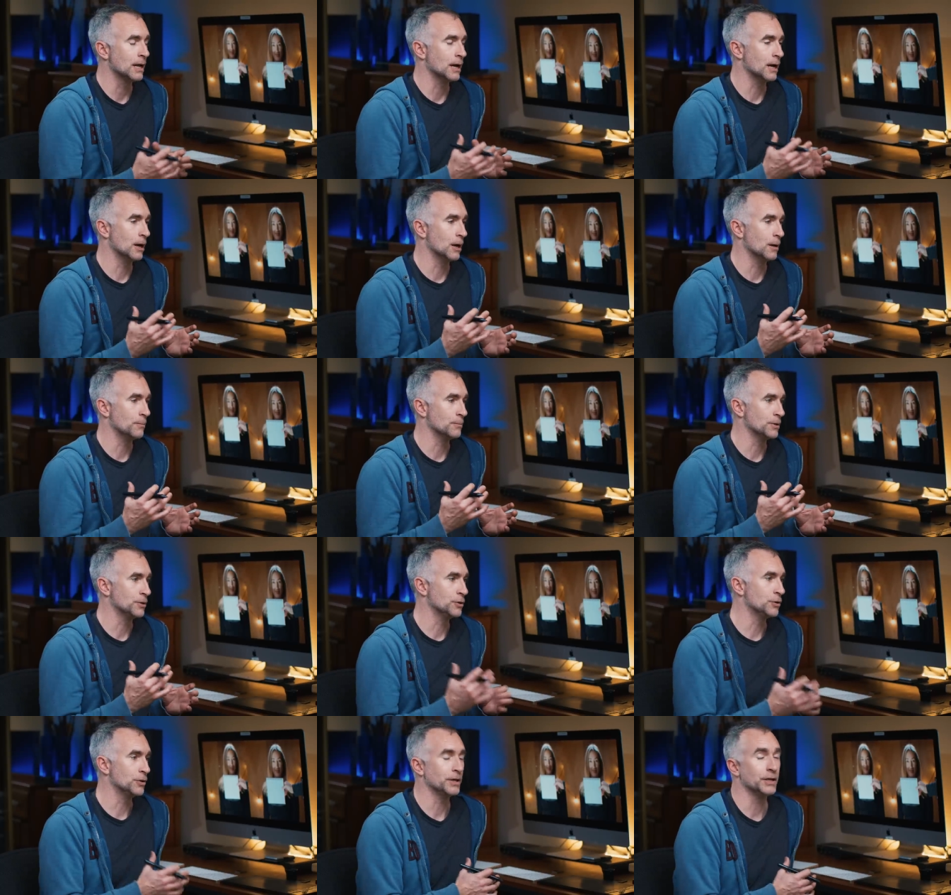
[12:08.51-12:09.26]
Um,
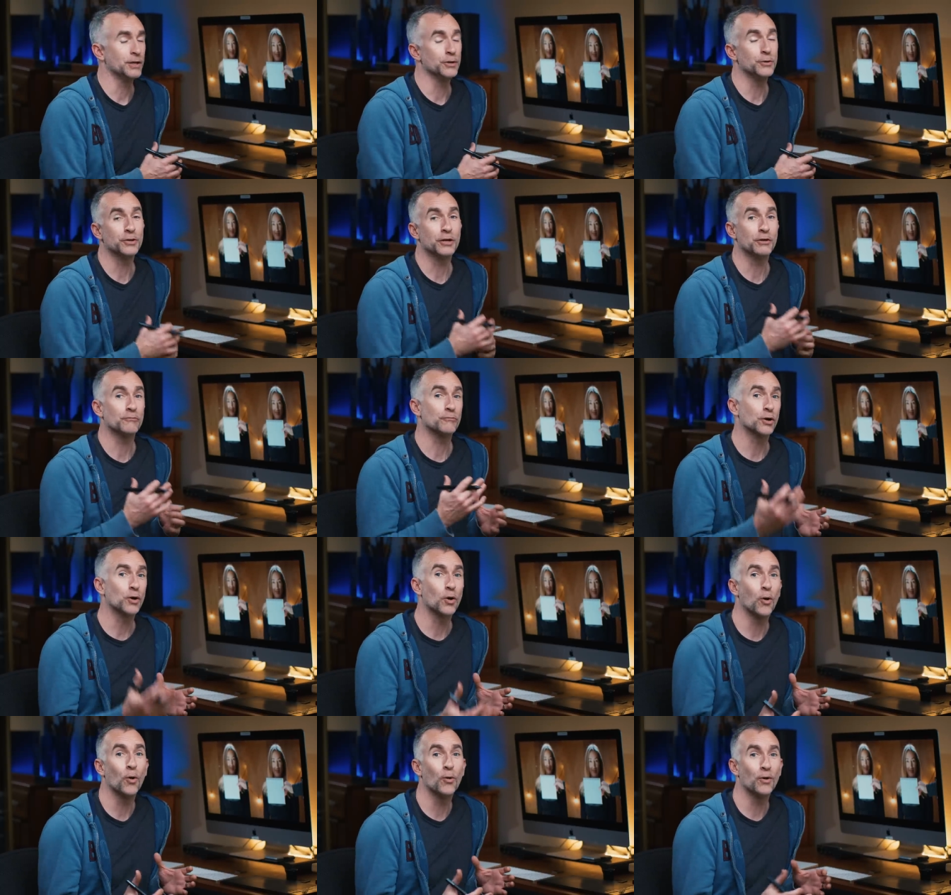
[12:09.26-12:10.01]
you, you can
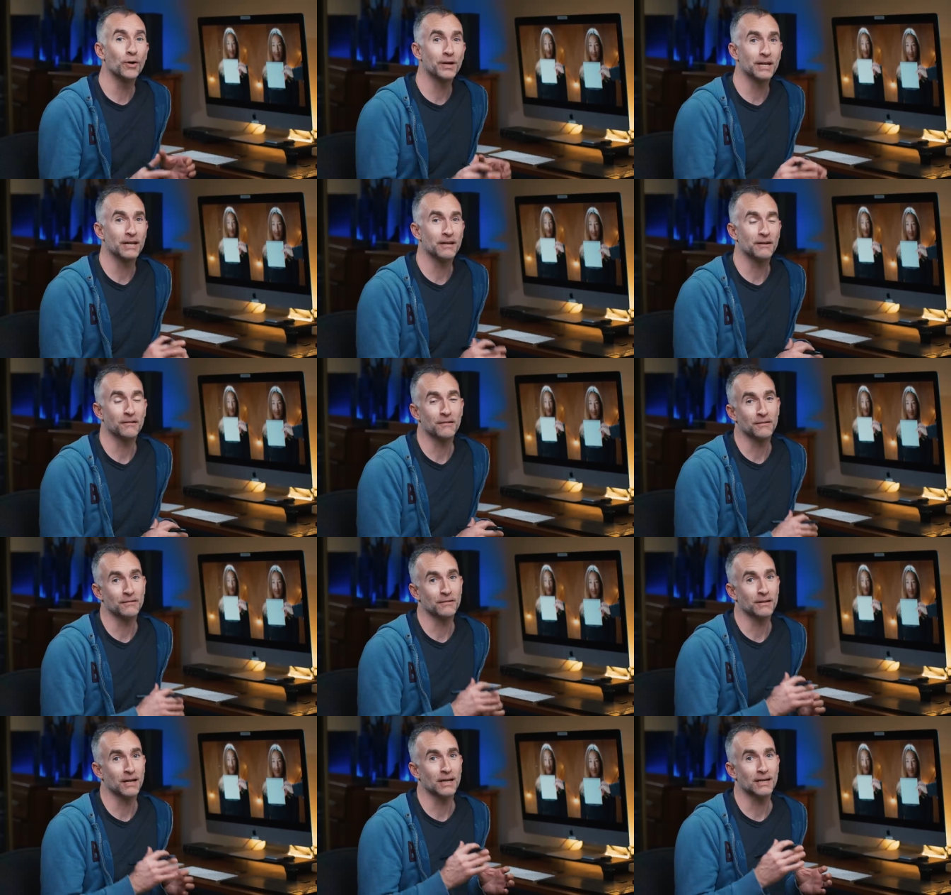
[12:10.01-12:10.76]
record
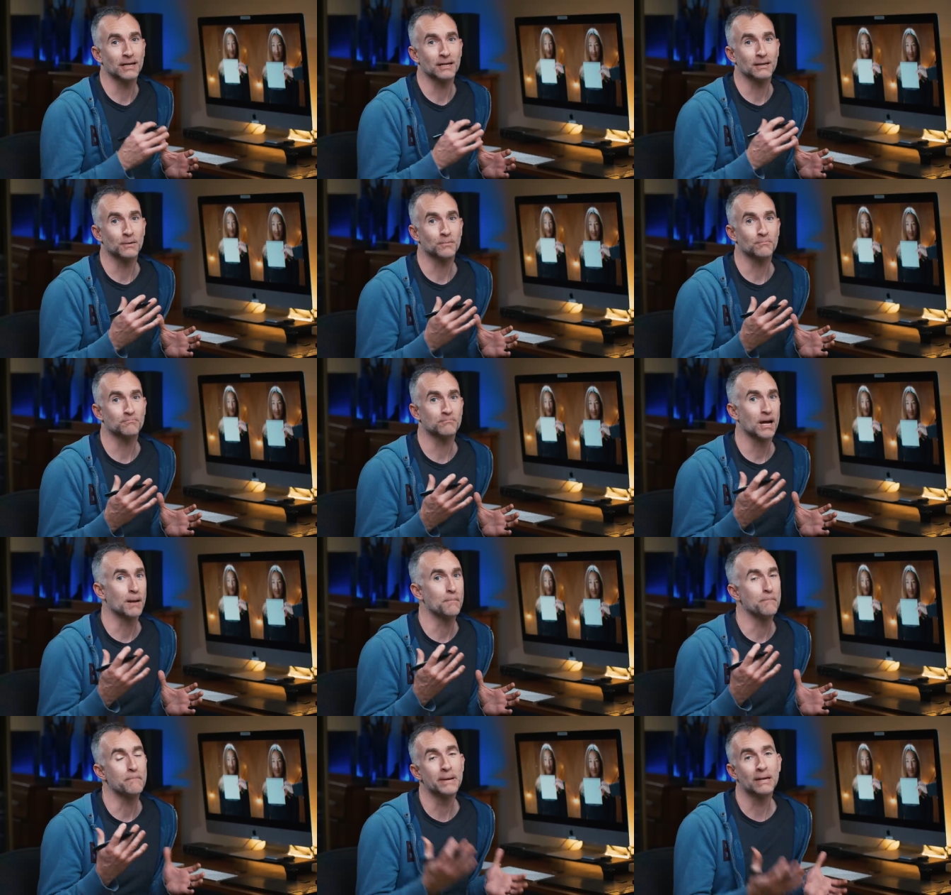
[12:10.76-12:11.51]
in uh,
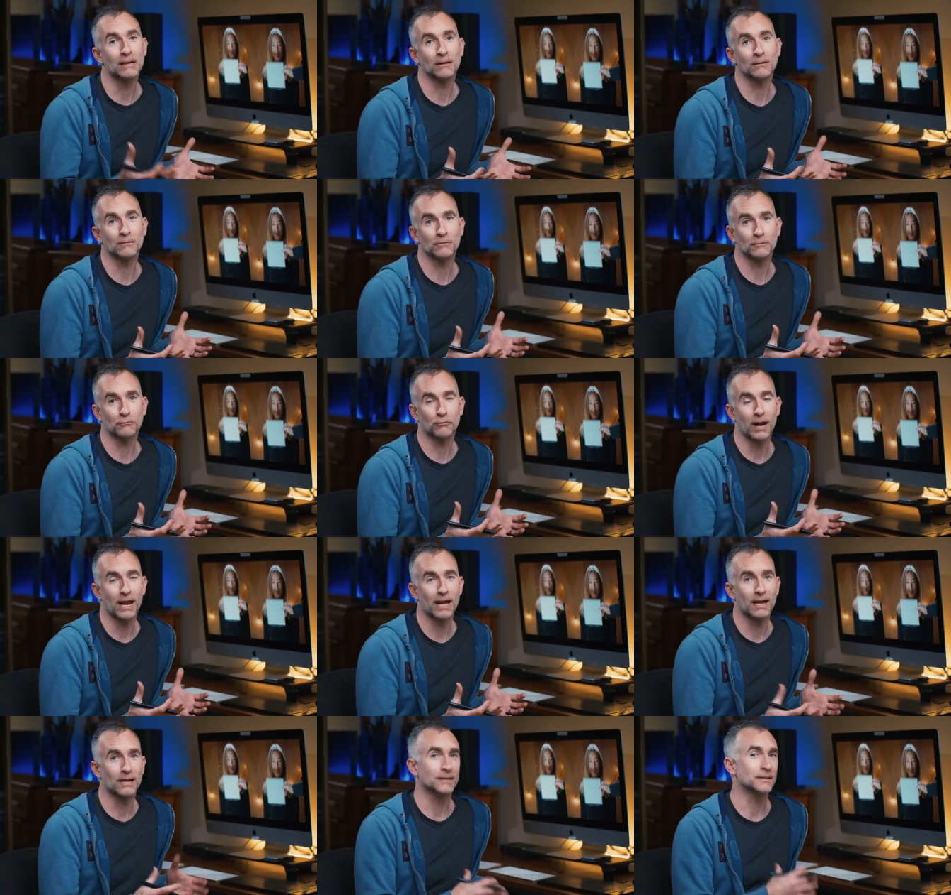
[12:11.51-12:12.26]
a middle
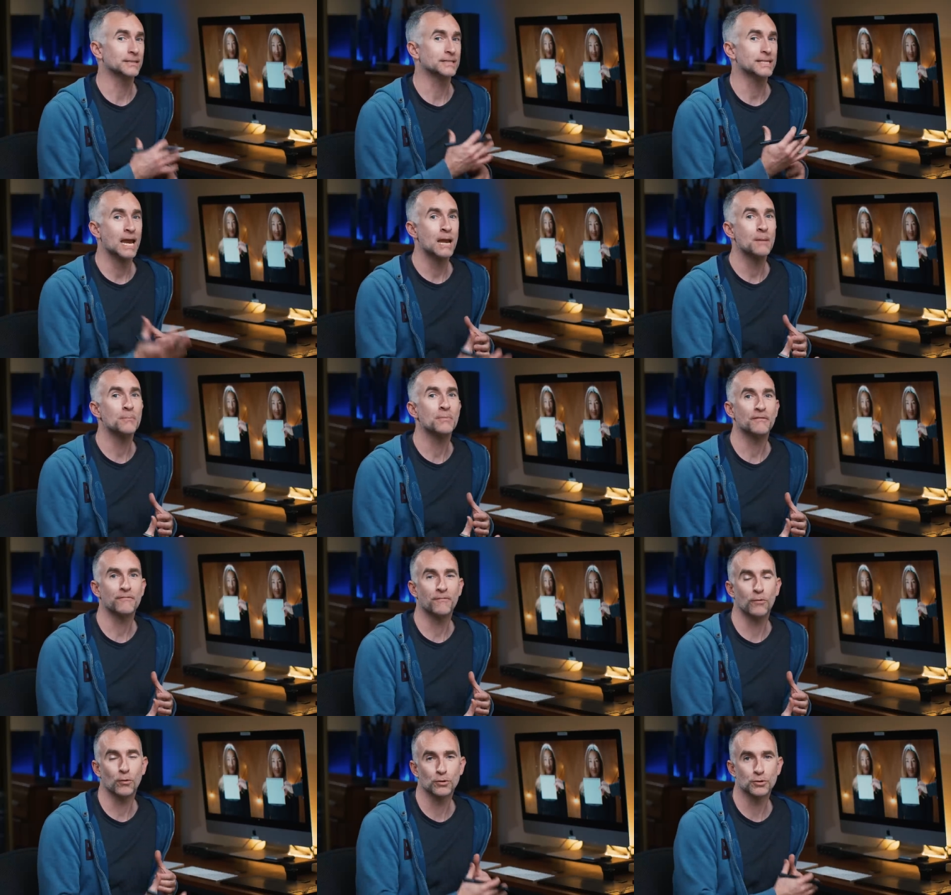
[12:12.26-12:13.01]
ground
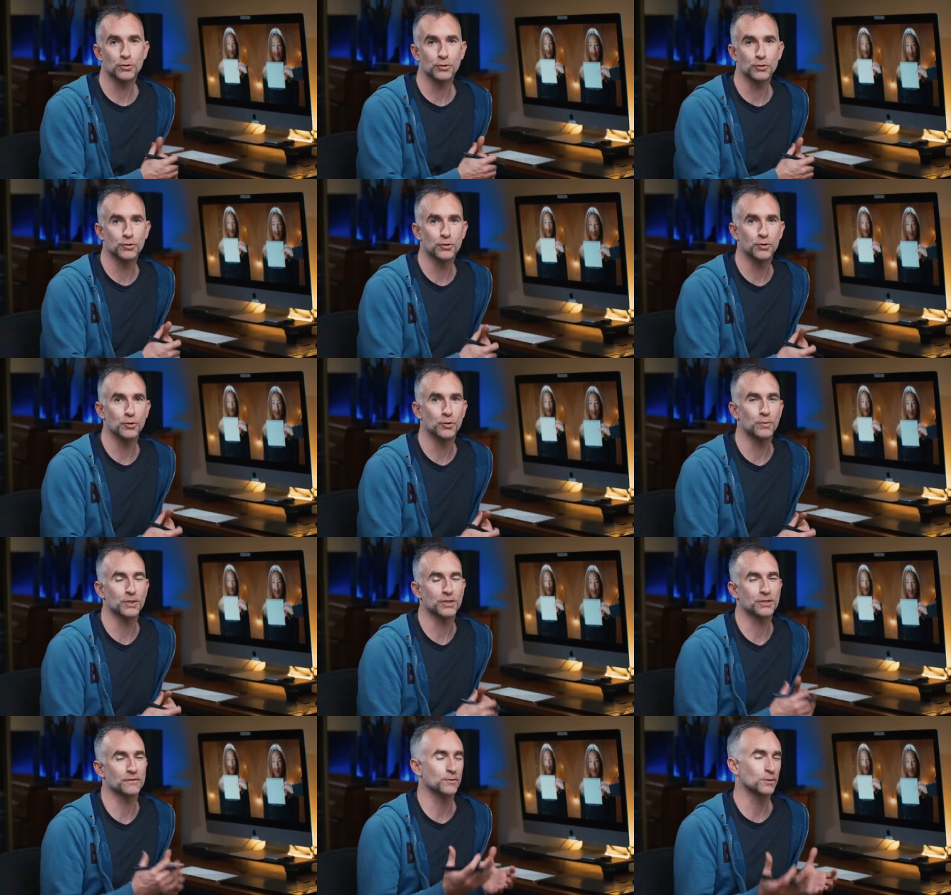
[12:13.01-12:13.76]
10-bit 422,
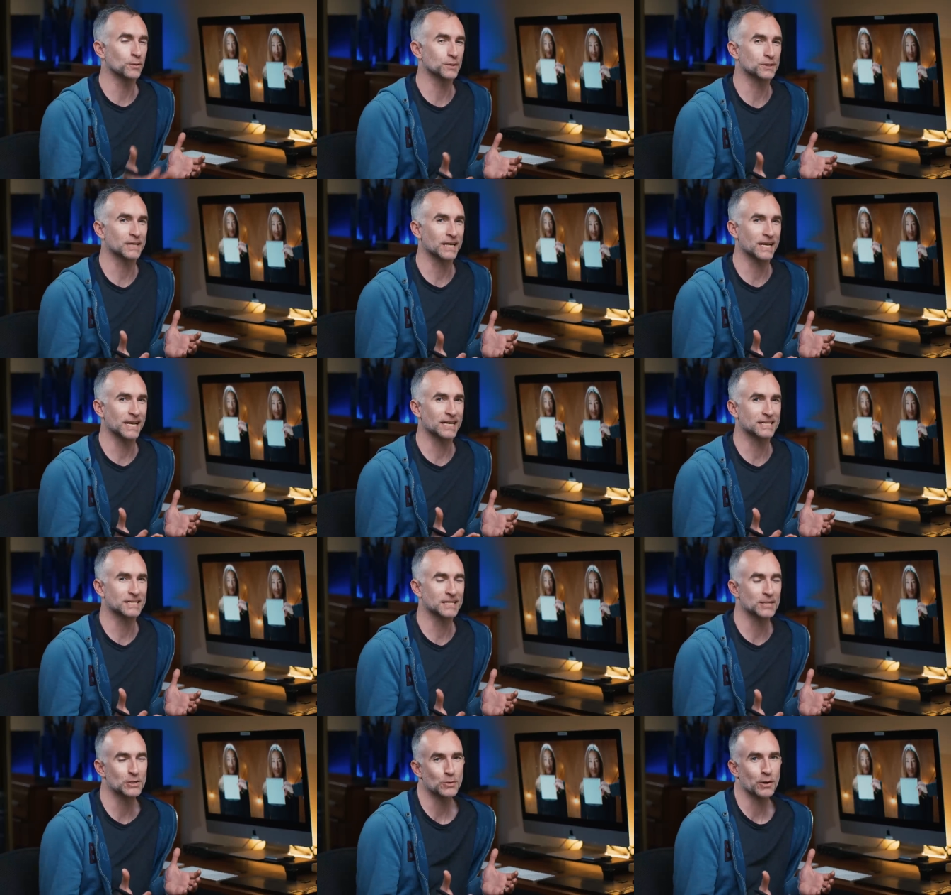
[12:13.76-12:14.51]
which of course the Canon
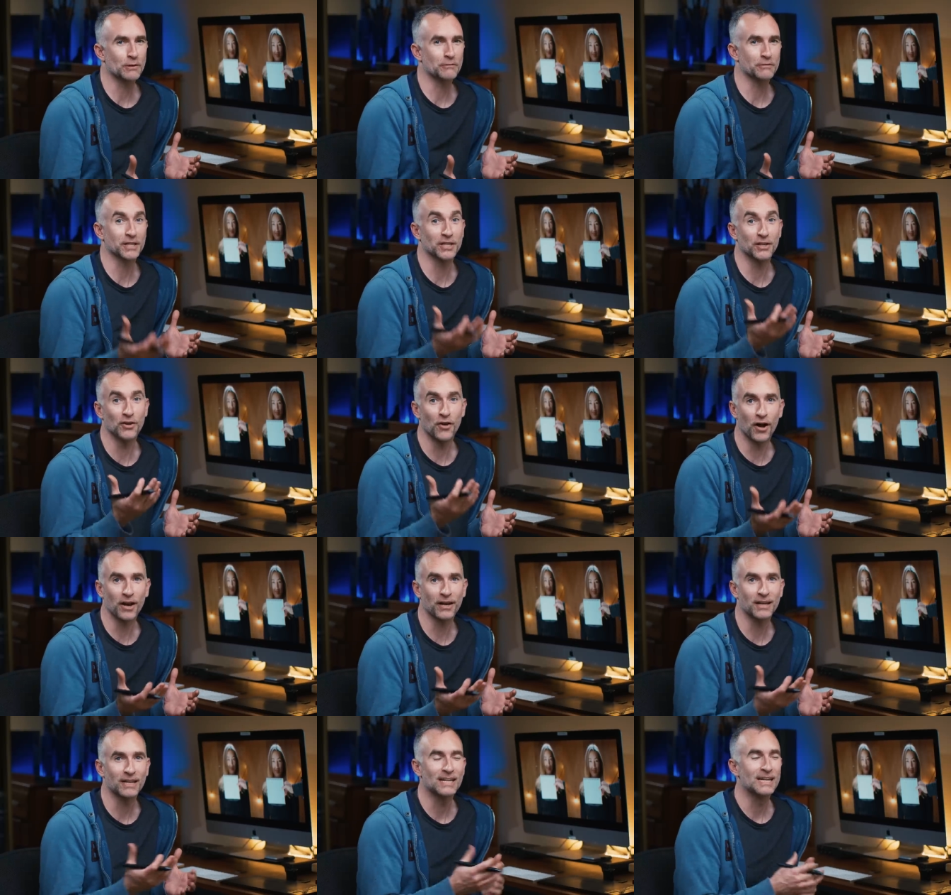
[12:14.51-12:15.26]
C200
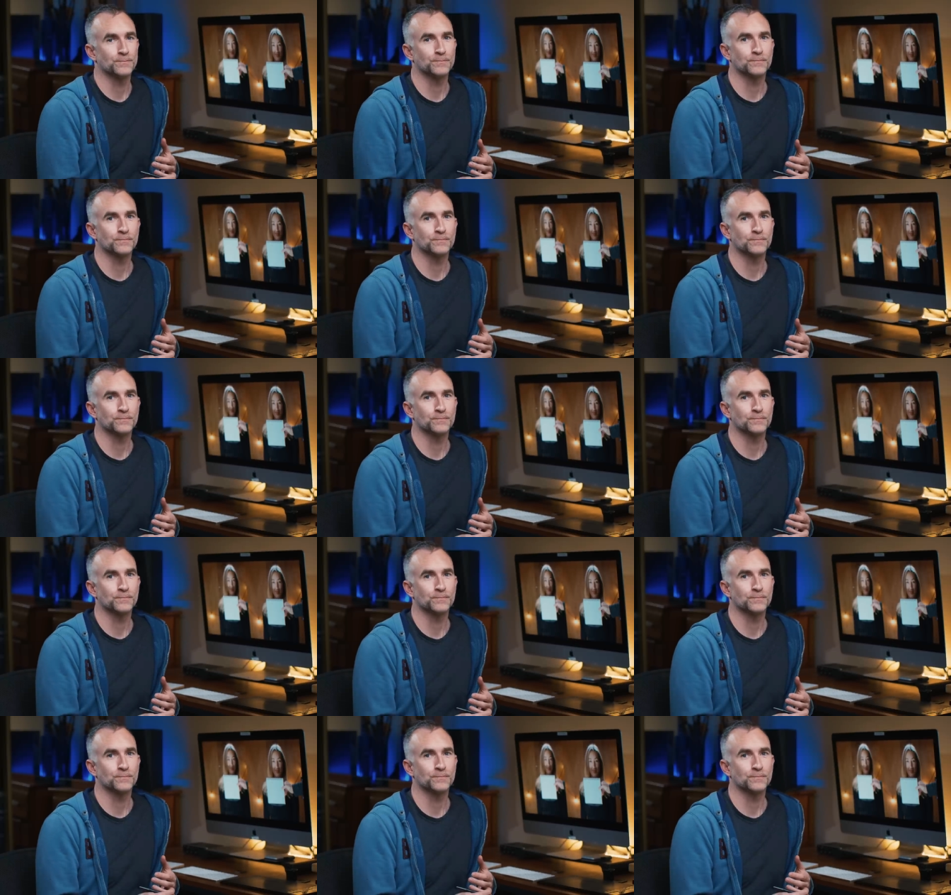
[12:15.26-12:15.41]
cannot.